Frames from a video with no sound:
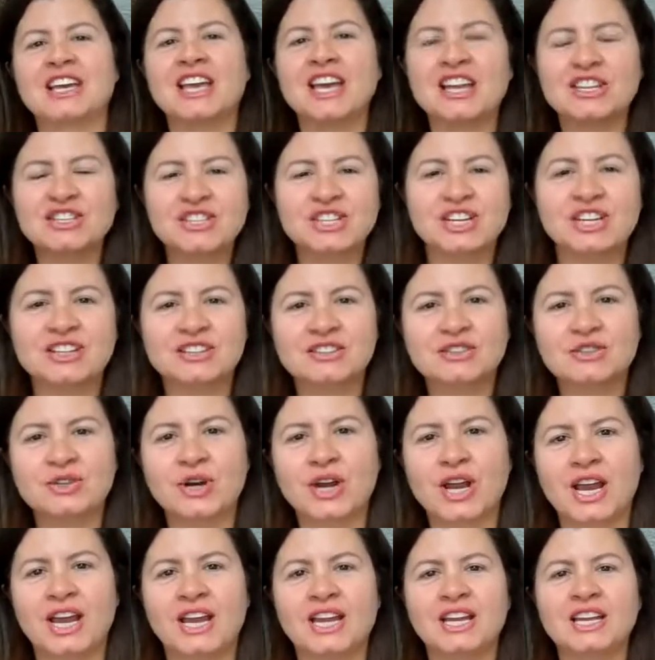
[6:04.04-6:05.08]
catching a
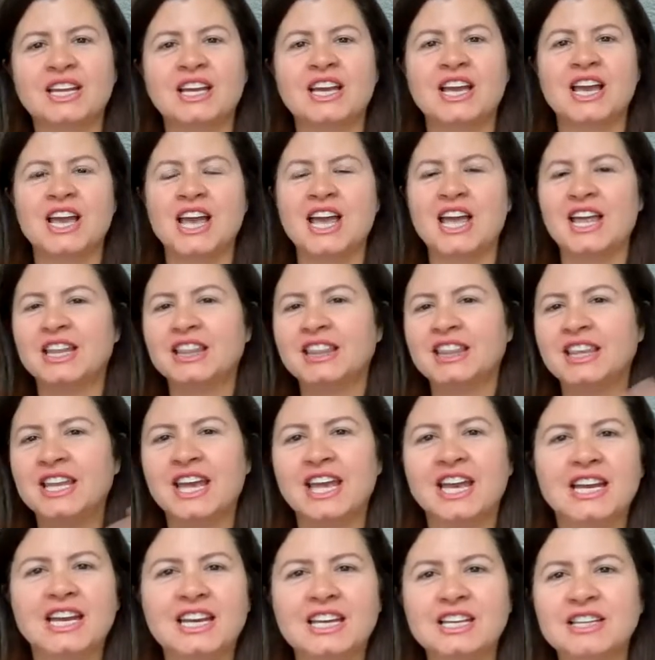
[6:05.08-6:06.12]
train and
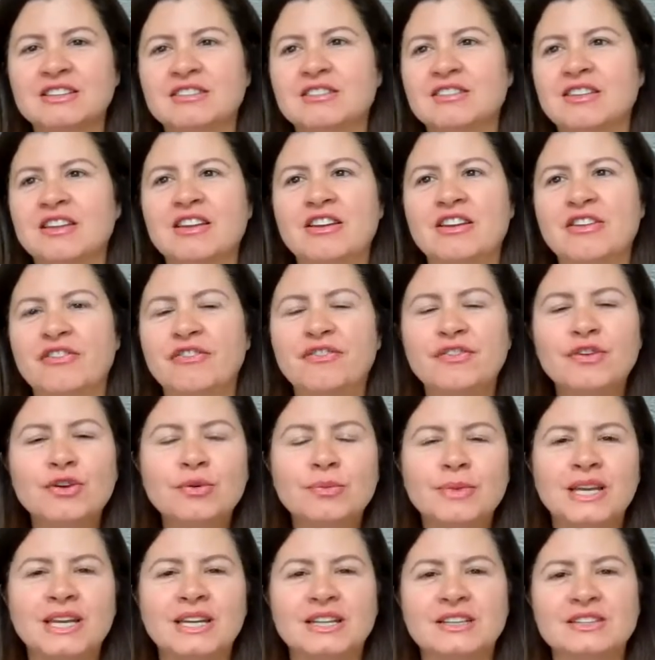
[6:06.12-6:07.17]
then in a few
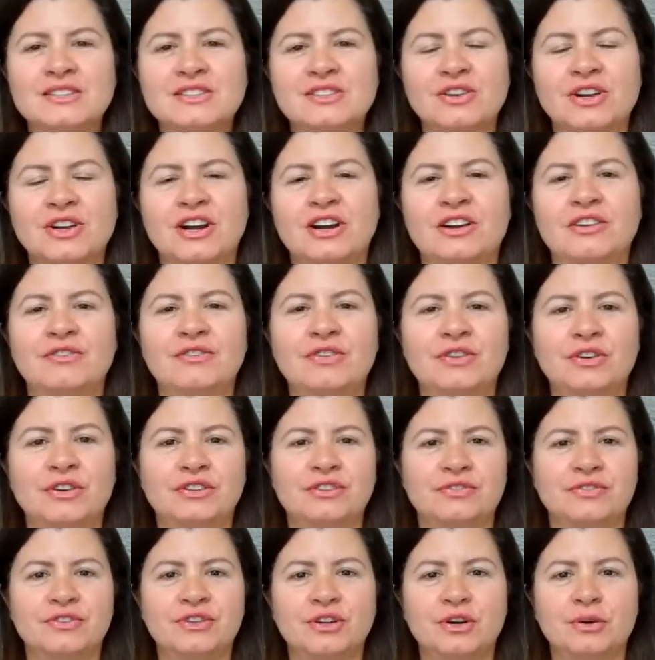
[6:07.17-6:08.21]
minutes you are in front
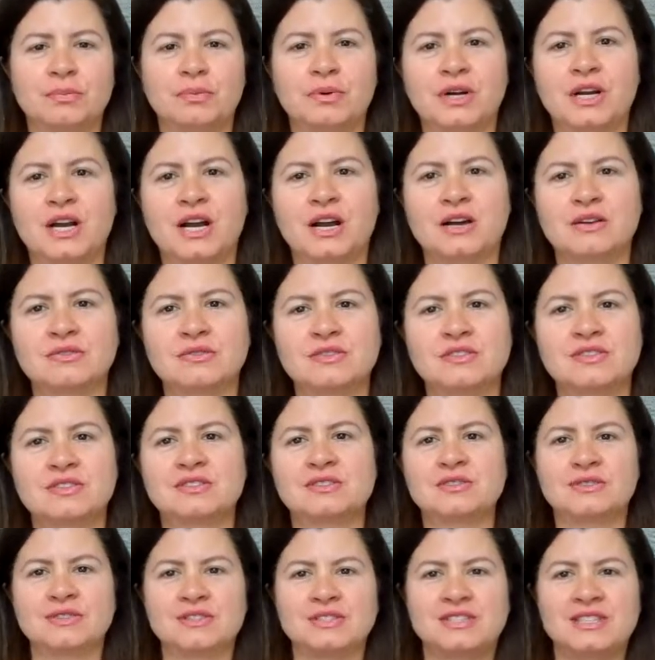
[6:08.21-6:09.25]
of the Opera House.
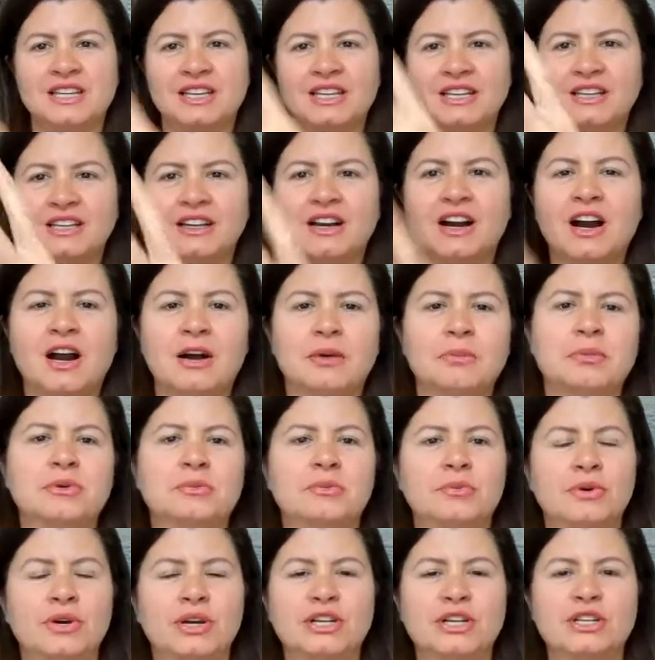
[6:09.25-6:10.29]
You are seeing the Harbour
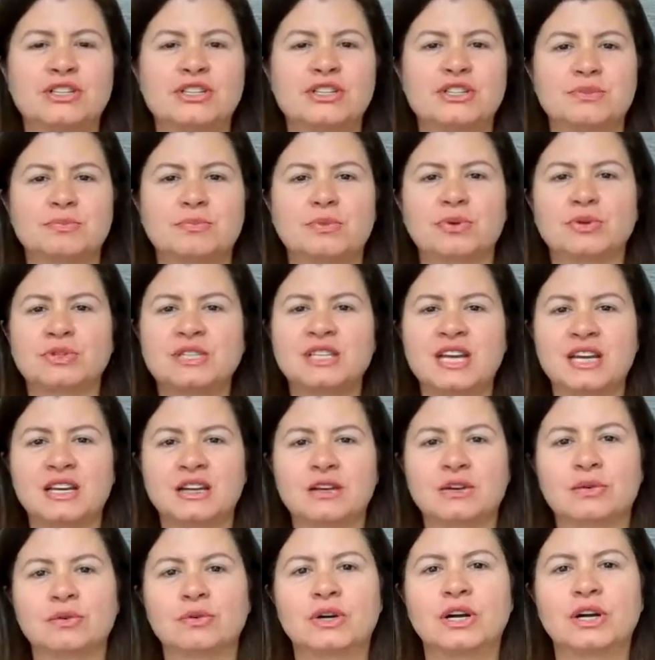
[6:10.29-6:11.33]
Bridge,
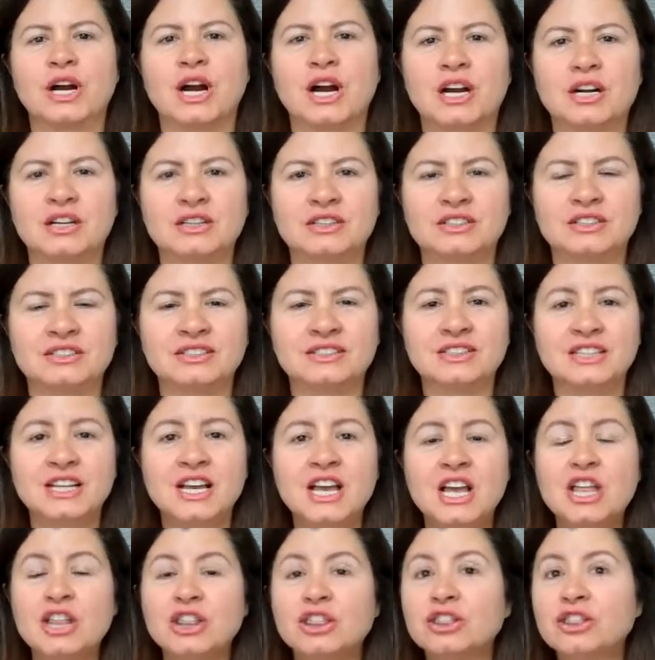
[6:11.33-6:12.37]
botanical gardens,
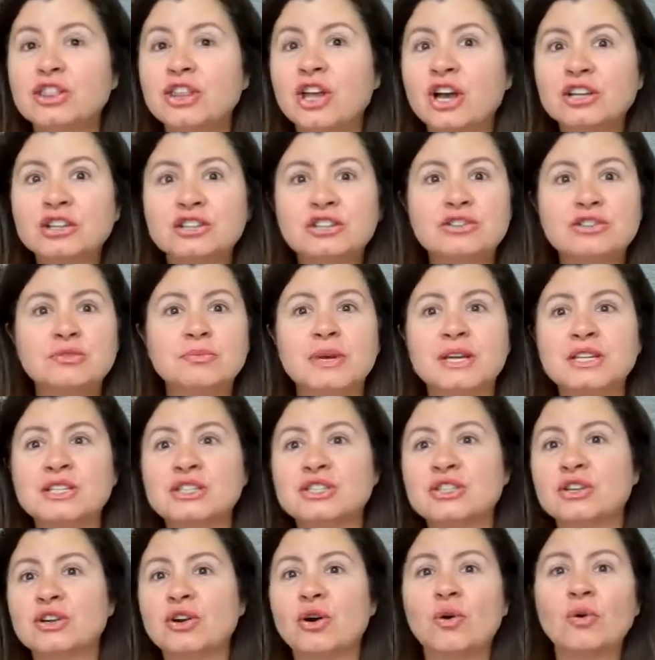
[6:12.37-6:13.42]
not to
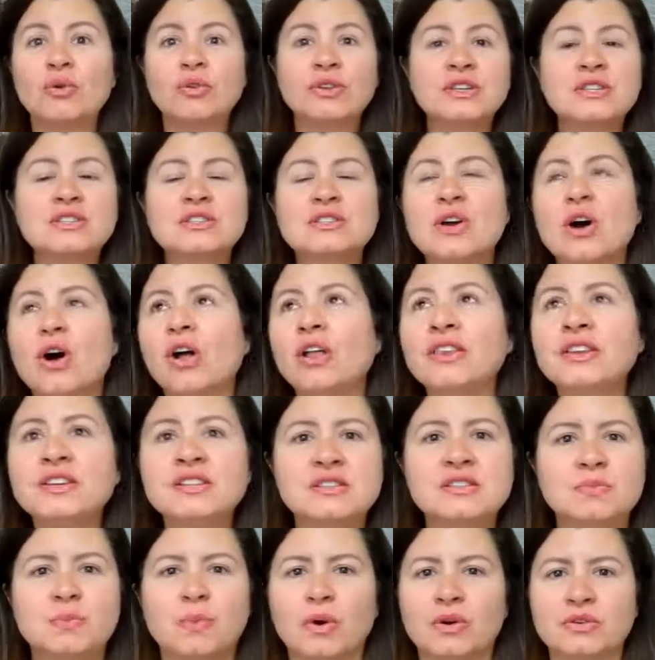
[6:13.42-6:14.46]
mention all these other
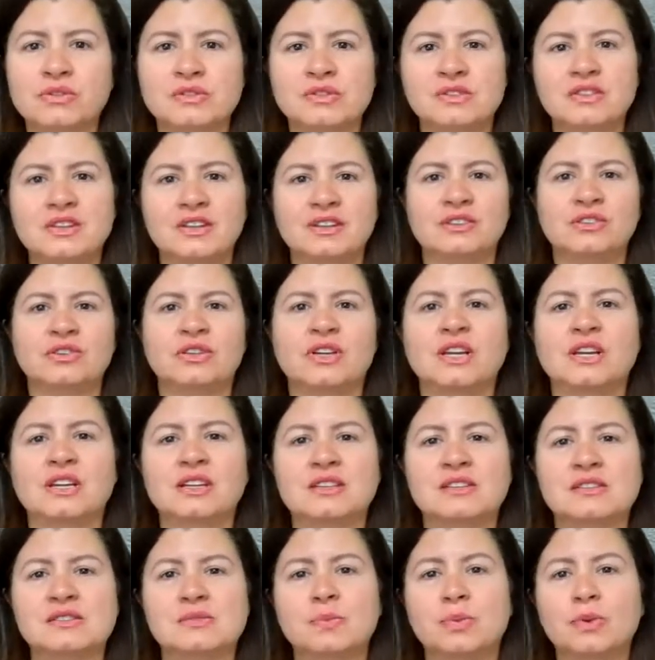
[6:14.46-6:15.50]
spots that you can
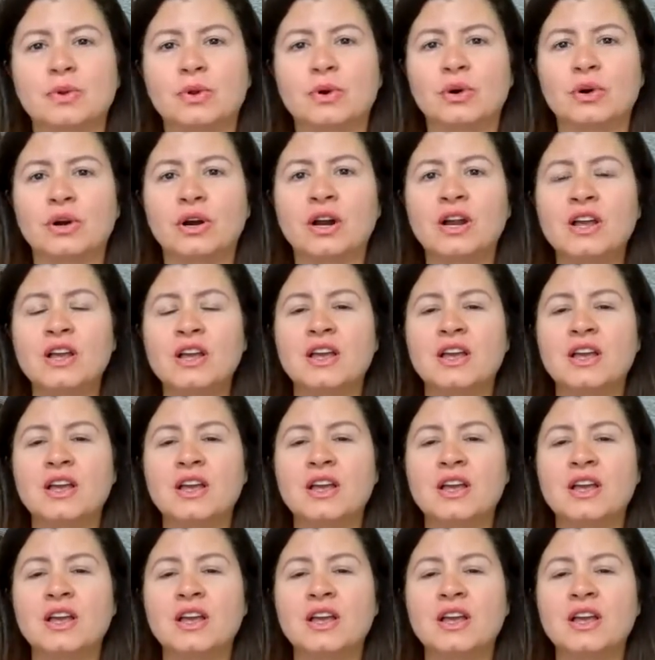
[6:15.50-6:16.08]
explore